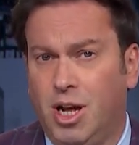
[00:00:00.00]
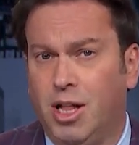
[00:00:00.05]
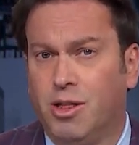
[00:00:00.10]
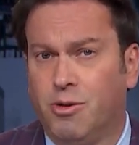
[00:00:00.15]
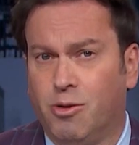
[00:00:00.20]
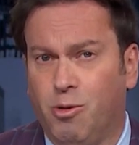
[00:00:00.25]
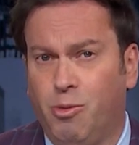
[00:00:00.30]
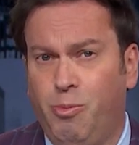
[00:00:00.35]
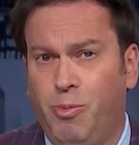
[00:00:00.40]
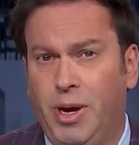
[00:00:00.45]
a
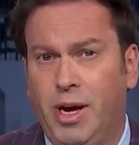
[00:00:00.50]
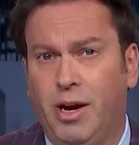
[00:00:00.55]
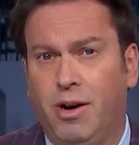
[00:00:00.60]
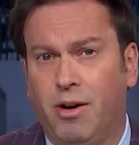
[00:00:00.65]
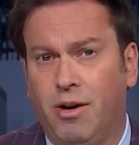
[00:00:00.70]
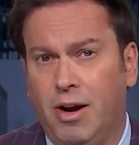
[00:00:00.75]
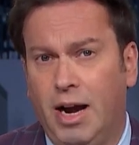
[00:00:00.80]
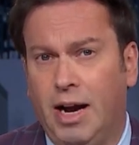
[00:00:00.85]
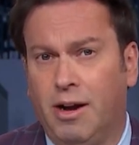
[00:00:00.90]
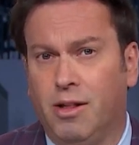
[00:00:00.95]
little
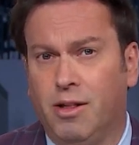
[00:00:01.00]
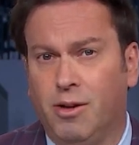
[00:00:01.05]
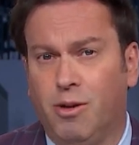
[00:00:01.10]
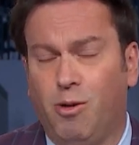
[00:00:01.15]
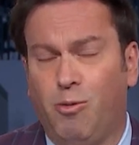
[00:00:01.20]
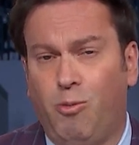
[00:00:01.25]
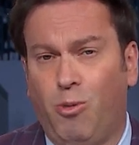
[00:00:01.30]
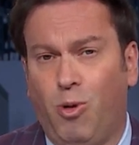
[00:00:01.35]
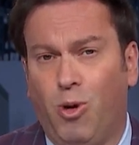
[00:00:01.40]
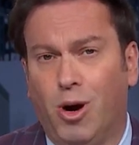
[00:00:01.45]
bigger and a
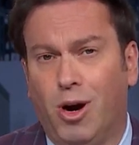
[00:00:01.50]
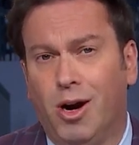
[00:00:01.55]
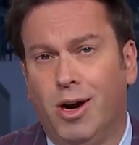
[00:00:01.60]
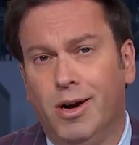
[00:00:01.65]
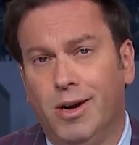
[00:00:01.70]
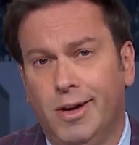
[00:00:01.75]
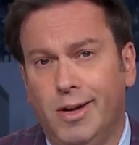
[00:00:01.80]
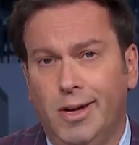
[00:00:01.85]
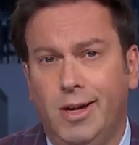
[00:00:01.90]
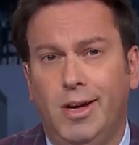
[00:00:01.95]
little
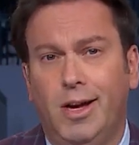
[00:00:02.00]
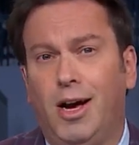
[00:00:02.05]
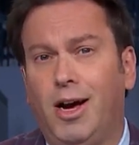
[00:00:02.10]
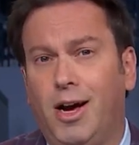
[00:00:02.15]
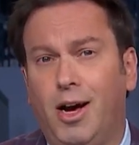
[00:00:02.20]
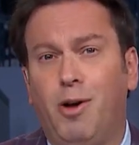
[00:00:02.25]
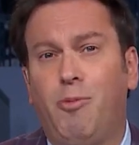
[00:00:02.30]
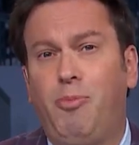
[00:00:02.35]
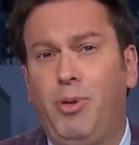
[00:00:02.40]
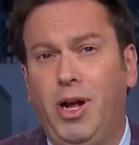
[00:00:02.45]
more
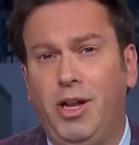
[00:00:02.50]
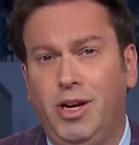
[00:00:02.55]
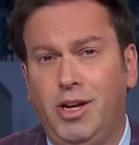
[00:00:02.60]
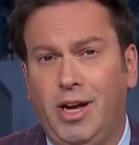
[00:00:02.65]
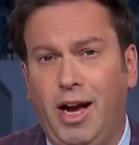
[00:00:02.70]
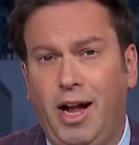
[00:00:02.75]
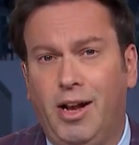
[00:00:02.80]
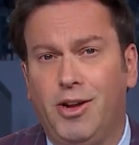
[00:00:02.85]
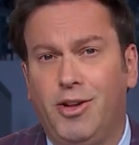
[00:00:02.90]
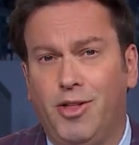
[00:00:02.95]

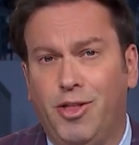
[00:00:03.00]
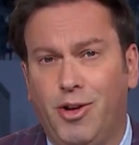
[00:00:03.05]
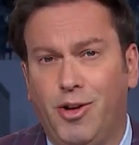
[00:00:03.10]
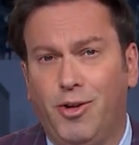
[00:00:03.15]
opinionated.